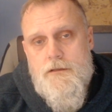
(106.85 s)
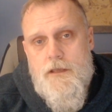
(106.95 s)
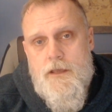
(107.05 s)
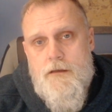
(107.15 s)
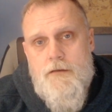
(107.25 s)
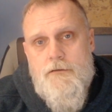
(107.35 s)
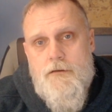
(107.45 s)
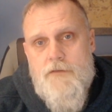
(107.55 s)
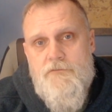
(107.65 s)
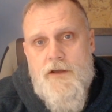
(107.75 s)
and
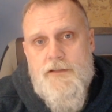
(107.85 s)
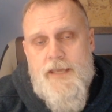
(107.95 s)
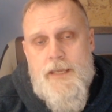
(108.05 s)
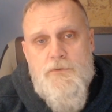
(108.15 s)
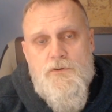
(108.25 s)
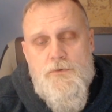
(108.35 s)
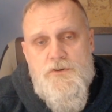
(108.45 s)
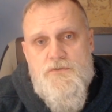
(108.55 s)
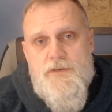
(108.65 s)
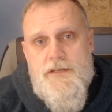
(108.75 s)
uh, finally able to
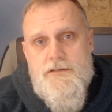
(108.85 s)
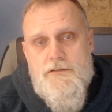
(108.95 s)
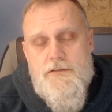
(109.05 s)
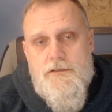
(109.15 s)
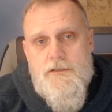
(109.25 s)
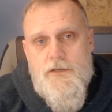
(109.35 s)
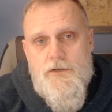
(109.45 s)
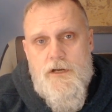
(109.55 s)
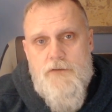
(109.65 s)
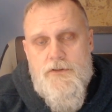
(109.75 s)
retreat under
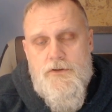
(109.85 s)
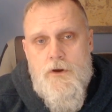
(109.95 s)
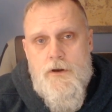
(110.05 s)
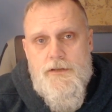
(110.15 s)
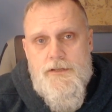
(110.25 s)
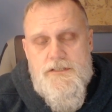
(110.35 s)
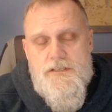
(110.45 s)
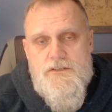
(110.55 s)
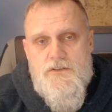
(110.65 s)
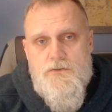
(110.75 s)
cover of the
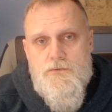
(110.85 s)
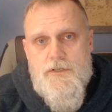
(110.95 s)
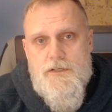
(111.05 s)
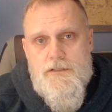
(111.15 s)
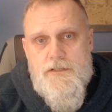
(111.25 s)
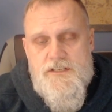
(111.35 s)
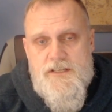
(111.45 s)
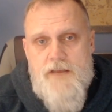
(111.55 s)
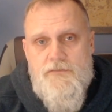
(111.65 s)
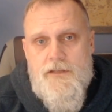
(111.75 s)
darkness to to
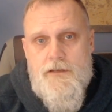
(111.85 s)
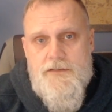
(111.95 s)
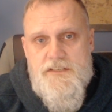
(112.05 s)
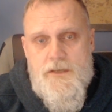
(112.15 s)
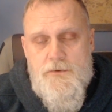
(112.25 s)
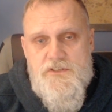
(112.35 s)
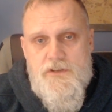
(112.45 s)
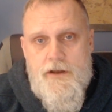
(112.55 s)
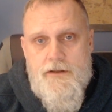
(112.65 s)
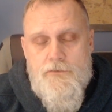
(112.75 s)
safety on the south
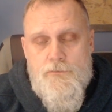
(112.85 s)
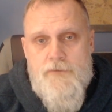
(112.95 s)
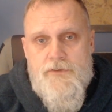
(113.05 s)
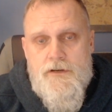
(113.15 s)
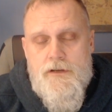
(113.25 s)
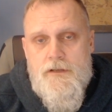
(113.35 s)
side of the river